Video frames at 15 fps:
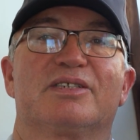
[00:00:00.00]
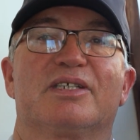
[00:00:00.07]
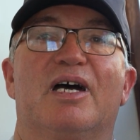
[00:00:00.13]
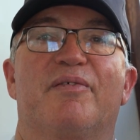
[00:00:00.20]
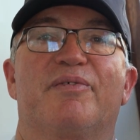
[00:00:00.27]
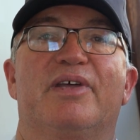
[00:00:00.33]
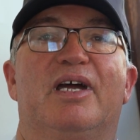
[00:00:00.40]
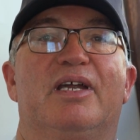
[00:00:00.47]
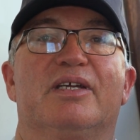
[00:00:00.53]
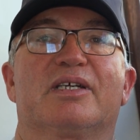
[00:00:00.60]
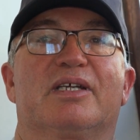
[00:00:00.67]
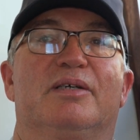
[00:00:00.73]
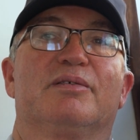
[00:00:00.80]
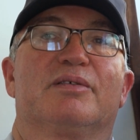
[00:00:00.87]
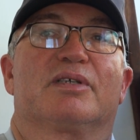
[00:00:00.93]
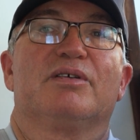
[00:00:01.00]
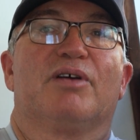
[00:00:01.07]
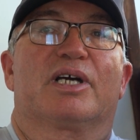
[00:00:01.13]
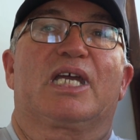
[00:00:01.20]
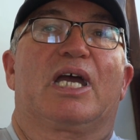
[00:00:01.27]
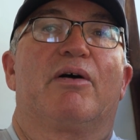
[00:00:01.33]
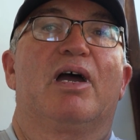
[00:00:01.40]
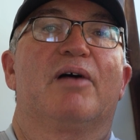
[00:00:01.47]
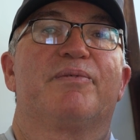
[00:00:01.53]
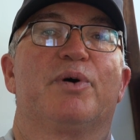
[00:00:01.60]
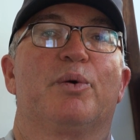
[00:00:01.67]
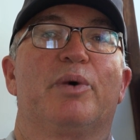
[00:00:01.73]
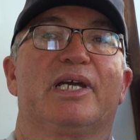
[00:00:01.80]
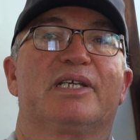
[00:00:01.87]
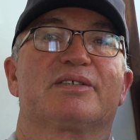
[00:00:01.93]
stuff that. You can not go out
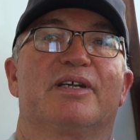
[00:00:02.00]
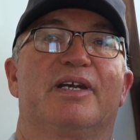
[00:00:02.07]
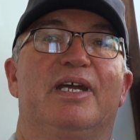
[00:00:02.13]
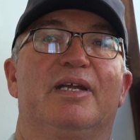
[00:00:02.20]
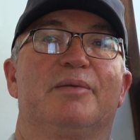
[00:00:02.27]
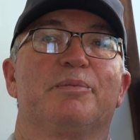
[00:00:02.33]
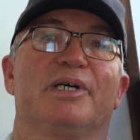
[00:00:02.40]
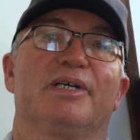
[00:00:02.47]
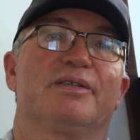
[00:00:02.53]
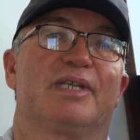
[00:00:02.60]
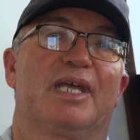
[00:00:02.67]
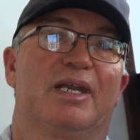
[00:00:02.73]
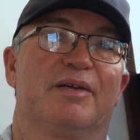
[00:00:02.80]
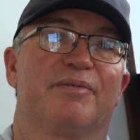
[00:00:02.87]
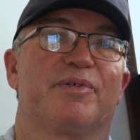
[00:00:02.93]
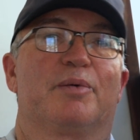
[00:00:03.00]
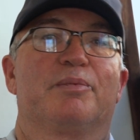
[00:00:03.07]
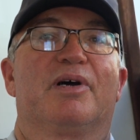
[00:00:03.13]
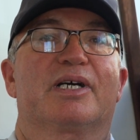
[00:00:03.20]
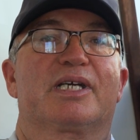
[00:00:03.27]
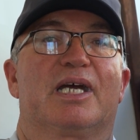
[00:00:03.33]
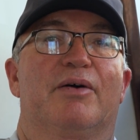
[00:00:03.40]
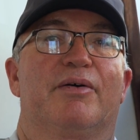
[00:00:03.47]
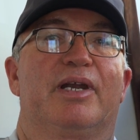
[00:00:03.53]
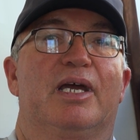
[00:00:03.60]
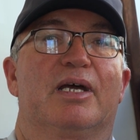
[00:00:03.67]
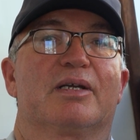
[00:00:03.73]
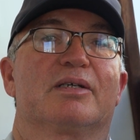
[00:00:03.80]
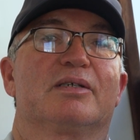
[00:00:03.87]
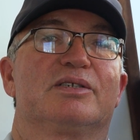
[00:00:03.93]
for weeks on end, but then if I'm not going
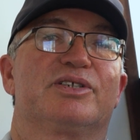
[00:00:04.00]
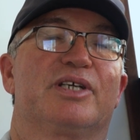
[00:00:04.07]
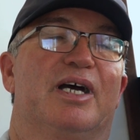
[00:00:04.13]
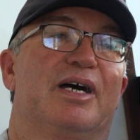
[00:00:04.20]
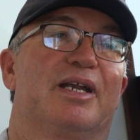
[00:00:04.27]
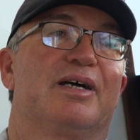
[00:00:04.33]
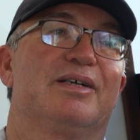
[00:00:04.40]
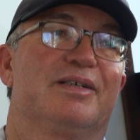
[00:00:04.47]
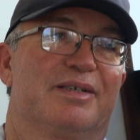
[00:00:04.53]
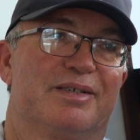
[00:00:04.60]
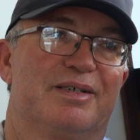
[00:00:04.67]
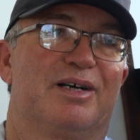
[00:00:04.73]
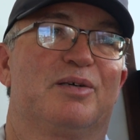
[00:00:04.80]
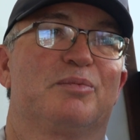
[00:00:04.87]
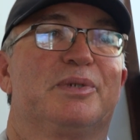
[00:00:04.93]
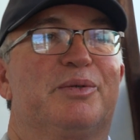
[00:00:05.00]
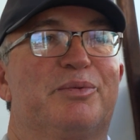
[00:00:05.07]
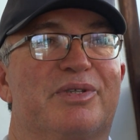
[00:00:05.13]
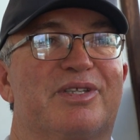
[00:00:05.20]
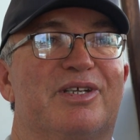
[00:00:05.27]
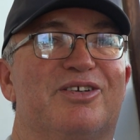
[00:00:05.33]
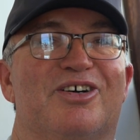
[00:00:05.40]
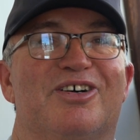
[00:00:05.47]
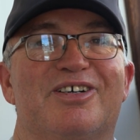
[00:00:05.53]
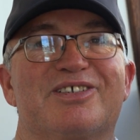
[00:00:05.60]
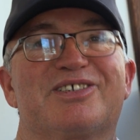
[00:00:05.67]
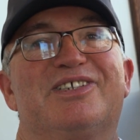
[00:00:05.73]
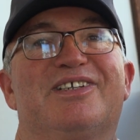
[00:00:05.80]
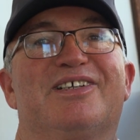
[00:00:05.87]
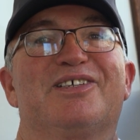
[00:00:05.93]
out on a charter, I'll be with the
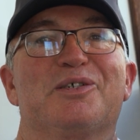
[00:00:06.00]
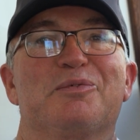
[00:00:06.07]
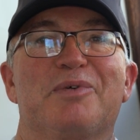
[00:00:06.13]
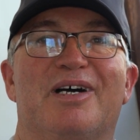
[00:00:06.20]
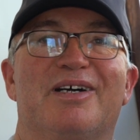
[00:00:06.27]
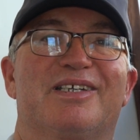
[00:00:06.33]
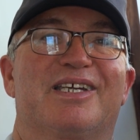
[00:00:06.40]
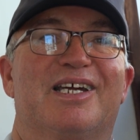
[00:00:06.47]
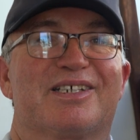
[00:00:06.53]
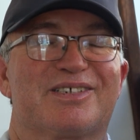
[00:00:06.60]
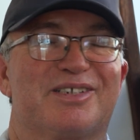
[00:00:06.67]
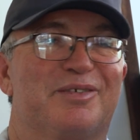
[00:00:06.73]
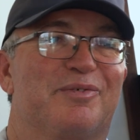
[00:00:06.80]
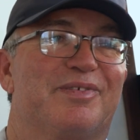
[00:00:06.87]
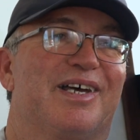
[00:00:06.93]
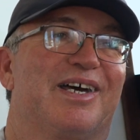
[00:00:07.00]
dogs in the little boat catching a